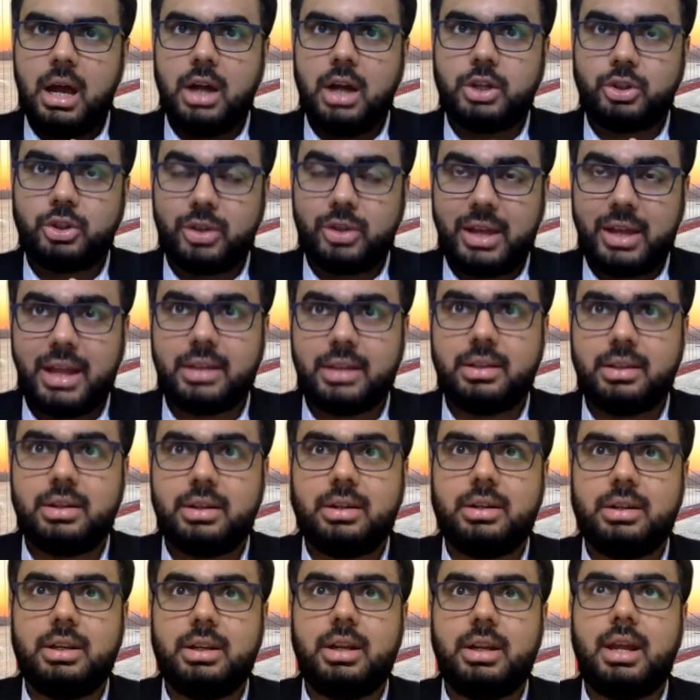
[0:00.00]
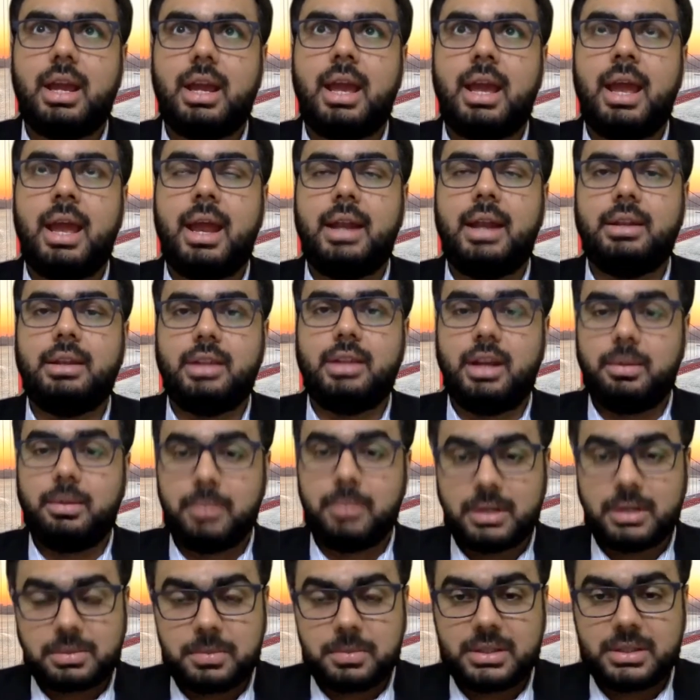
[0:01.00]
together, and there
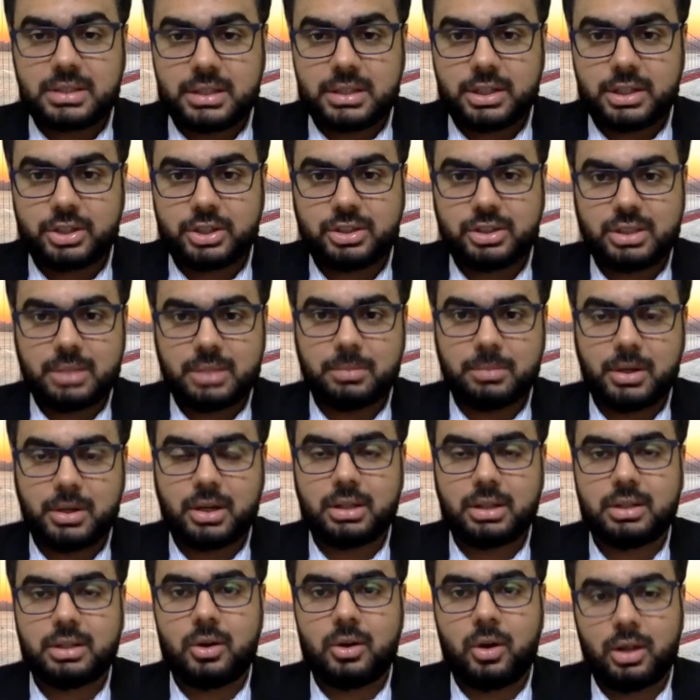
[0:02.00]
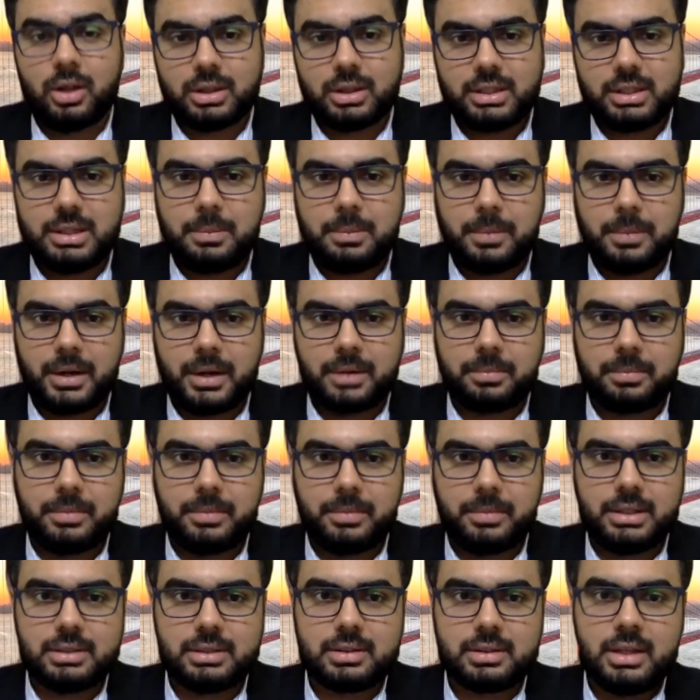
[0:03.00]
must be synergy among all the
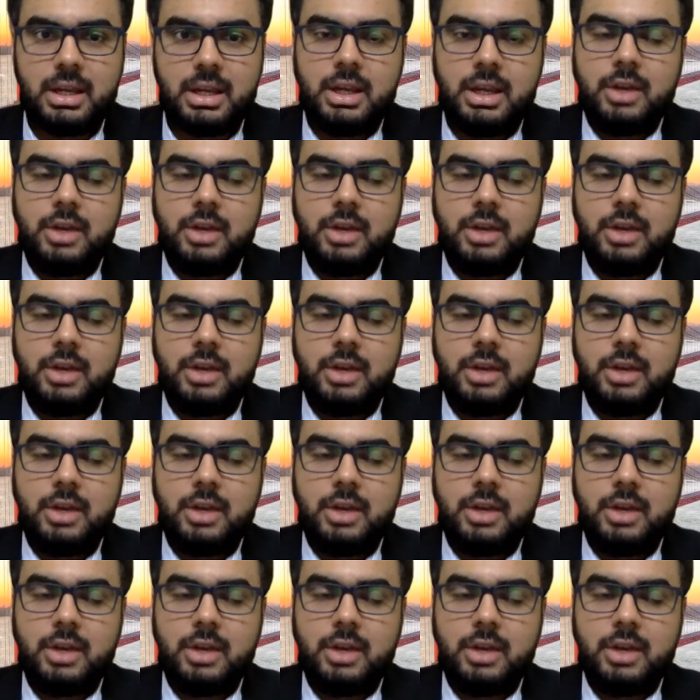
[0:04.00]
departments